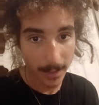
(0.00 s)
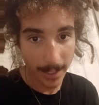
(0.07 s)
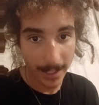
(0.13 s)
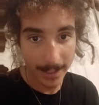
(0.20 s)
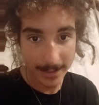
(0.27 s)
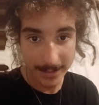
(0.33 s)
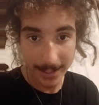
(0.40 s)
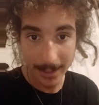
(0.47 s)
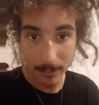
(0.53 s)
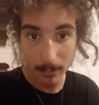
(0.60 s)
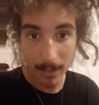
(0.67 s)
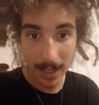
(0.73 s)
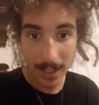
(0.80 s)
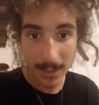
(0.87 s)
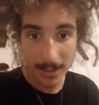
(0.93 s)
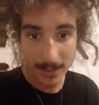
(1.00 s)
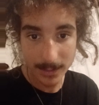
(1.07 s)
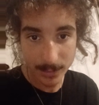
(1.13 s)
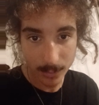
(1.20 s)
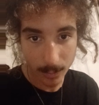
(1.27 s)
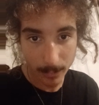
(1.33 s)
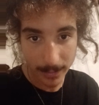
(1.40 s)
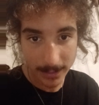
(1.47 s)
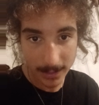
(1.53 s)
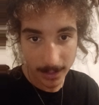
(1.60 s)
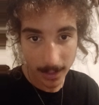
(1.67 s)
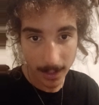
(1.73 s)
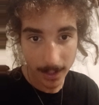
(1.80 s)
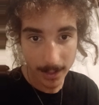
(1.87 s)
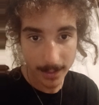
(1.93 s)
and it's imbalanced or
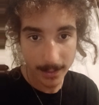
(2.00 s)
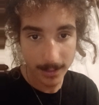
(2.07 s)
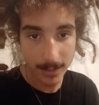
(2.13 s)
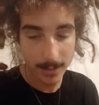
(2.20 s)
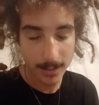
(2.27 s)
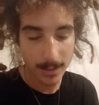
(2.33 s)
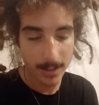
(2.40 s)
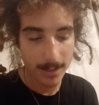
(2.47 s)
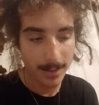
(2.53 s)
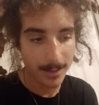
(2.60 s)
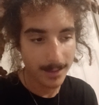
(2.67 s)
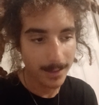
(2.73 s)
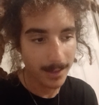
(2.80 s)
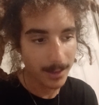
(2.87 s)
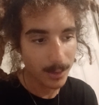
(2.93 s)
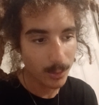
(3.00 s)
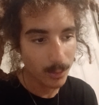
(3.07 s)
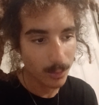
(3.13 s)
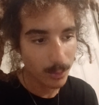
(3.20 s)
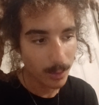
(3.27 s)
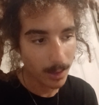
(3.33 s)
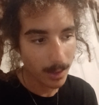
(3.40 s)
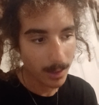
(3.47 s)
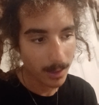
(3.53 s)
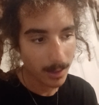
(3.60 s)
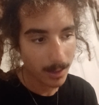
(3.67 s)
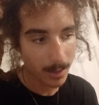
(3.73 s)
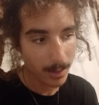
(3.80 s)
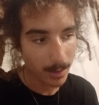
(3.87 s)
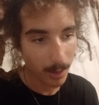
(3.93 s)
misaligned then you
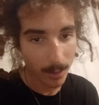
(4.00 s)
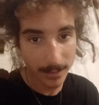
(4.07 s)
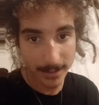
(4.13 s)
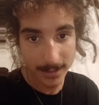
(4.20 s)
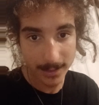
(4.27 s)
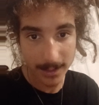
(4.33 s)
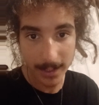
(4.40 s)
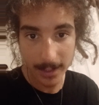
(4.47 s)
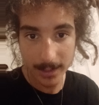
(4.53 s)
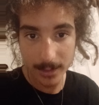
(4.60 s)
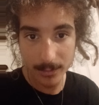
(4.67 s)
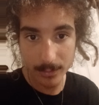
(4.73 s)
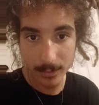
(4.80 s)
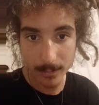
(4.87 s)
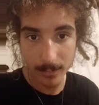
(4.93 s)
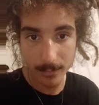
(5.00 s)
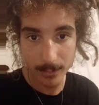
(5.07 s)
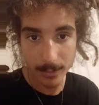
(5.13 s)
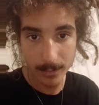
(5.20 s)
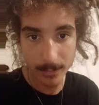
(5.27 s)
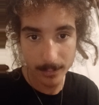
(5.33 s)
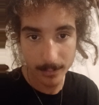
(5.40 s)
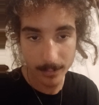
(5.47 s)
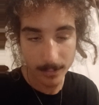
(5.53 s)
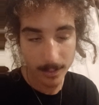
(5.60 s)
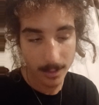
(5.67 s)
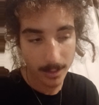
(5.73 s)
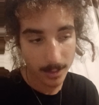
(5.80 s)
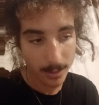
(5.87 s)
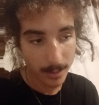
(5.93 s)
uh, are disconnected from from
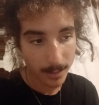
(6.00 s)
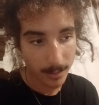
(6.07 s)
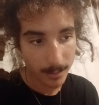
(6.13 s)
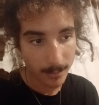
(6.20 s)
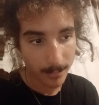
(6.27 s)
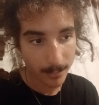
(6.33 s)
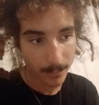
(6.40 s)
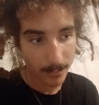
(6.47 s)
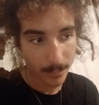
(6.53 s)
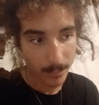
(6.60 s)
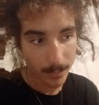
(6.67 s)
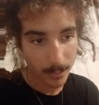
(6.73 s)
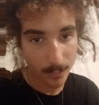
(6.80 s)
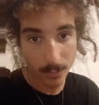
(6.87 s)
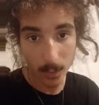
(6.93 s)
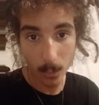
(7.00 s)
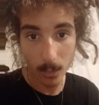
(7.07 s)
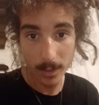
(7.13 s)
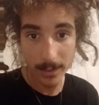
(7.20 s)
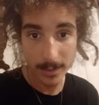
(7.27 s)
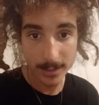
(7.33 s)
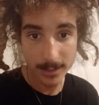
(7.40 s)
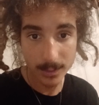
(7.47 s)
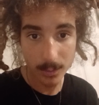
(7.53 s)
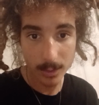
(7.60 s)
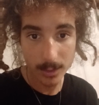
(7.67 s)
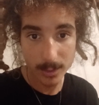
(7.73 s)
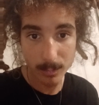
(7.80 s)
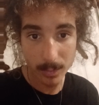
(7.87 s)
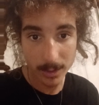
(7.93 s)
for one the
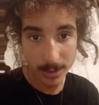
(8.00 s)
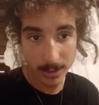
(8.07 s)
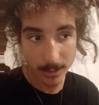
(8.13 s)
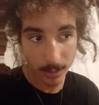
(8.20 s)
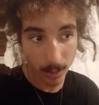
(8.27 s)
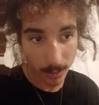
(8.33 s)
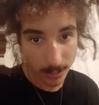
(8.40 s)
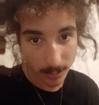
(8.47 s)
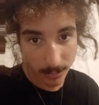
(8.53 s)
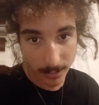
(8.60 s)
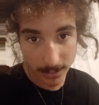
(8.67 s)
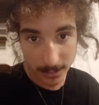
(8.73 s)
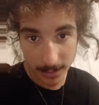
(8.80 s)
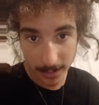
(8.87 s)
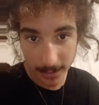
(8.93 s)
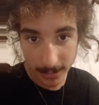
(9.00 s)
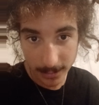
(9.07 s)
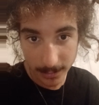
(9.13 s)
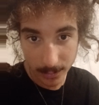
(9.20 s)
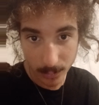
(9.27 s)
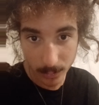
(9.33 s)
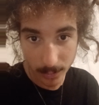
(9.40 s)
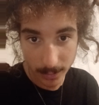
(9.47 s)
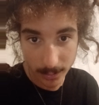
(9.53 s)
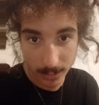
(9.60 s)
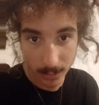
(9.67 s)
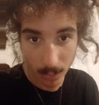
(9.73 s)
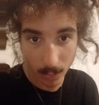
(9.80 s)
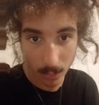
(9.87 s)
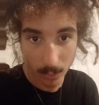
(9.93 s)
source but you're also disconnected to the
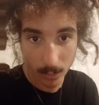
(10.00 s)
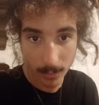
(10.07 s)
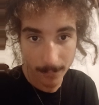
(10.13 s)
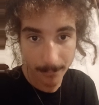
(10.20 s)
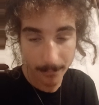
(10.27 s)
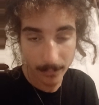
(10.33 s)
soul